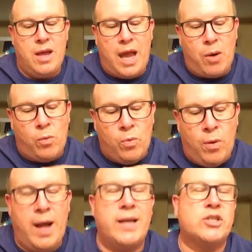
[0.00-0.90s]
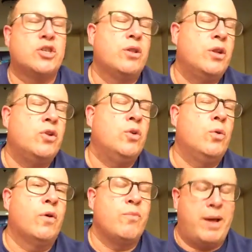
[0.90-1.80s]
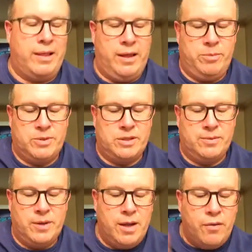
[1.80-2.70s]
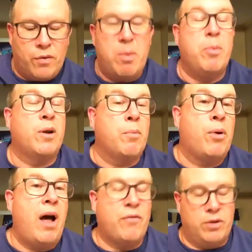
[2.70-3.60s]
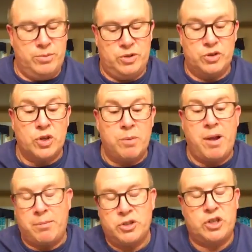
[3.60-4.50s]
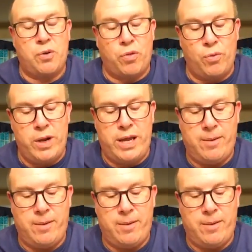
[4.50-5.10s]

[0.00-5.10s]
and watch the door of my lips. From the book of Proverbs, I'm going to share 3.